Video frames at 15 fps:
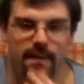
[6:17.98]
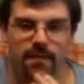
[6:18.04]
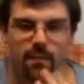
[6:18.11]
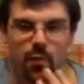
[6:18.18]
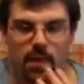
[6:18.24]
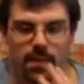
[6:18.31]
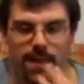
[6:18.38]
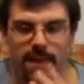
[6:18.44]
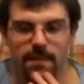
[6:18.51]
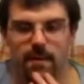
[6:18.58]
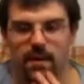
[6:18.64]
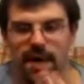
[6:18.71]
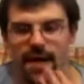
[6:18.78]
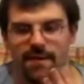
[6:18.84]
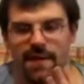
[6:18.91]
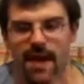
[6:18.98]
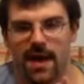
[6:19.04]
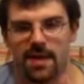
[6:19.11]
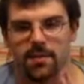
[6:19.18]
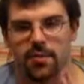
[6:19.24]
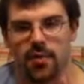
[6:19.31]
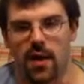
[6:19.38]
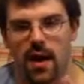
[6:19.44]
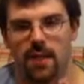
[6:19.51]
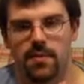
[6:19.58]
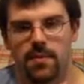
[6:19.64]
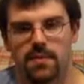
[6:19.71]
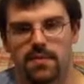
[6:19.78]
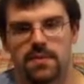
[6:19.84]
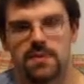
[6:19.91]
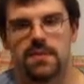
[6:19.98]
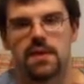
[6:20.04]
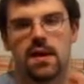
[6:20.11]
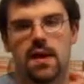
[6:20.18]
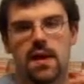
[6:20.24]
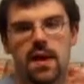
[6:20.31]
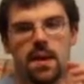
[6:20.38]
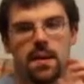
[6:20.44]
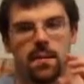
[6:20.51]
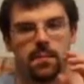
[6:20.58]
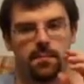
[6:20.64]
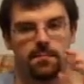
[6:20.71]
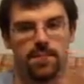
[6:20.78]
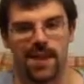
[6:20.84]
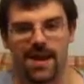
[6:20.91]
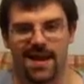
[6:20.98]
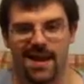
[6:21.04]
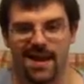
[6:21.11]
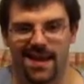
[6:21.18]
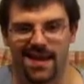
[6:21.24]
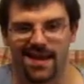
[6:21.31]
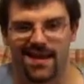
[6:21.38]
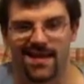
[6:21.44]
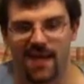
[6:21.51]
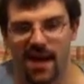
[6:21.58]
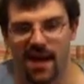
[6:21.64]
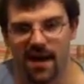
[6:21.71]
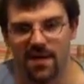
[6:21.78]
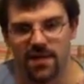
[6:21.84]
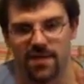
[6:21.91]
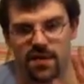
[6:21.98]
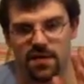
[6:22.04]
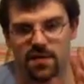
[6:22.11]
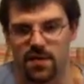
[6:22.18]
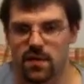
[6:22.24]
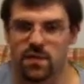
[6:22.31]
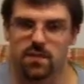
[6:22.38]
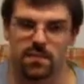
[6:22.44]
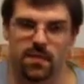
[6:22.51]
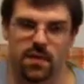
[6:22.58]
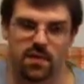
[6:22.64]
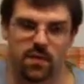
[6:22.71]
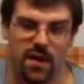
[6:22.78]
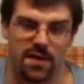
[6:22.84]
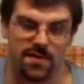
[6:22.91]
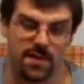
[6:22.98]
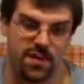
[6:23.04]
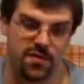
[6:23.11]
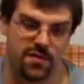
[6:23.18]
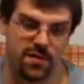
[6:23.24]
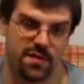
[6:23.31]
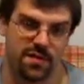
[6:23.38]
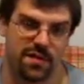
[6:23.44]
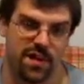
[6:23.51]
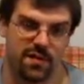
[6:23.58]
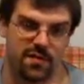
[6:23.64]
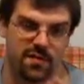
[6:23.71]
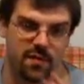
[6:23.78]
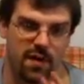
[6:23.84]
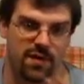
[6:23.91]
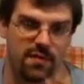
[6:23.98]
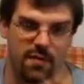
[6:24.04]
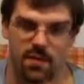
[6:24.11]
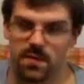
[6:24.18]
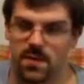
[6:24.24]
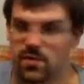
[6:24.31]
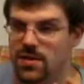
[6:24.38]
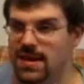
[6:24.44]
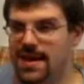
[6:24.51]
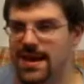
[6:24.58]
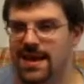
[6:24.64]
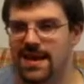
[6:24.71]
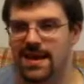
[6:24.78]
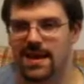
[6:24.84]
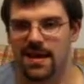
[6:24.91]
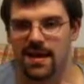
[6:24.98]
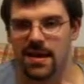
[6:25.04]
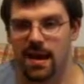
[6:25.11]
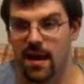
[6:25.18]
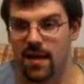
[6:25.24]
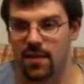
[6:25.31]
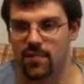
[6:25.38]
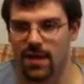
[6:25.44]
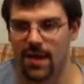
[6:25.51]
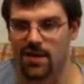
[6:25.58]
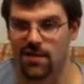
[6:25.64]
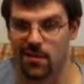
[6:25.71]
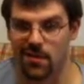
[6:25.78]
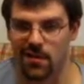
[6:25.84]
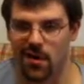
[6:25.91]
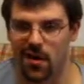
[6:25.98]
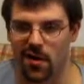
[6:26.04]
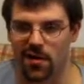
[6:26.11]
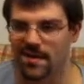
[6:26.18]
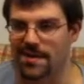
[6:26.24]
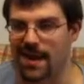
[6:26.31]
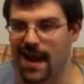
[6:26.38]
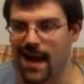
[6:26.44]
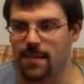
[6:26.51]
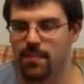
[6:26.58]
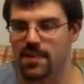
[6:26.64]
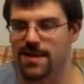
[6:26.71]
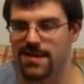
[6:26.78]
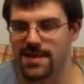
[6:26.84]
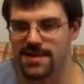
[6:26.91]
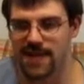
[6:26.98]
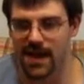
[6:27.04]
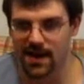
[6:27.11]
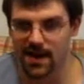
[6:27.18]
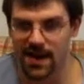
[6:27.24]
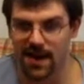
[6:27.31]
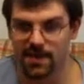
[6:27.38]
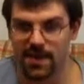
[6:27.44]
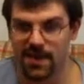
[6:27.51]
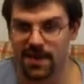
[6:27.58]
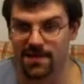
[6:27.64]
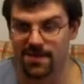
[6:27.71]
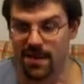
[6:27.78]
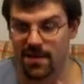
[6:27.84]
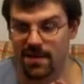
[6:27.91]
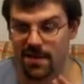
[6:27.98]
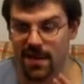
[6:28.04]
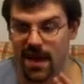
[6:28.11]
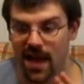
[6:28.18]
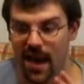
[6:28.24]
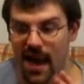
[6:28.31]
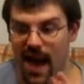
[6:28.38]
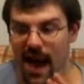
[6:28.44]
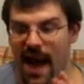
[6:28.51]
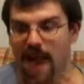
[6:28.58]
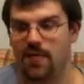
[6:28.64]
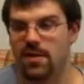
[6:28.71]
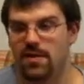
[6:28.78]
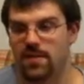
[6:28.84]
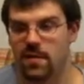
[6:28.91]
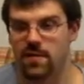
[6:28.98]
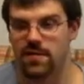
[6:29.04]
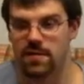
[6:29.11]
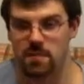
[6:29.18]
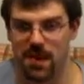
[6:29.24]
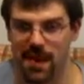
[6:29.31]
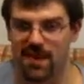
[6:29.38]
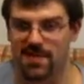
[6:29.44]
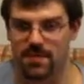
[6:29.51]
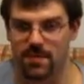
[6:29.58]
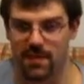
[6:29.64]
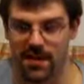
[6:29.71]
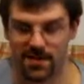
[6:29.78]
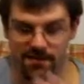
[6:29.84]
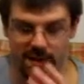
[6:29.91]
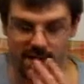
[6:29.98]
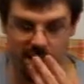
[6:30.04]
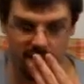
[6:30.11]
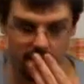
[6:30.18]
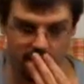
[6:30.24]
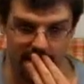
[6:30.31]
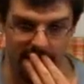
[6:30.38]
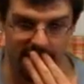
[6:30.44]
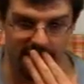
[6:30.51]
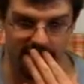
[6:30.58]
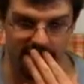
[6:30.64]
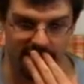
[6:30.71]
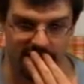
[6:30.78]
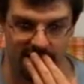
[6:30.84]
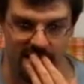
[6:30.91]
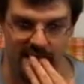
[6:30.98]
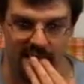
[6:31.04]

where people have had problems beating this first strike force mission in India on regular and hardened. I played the entire campaign on veteran. I don't even know if it's possible on veteran, because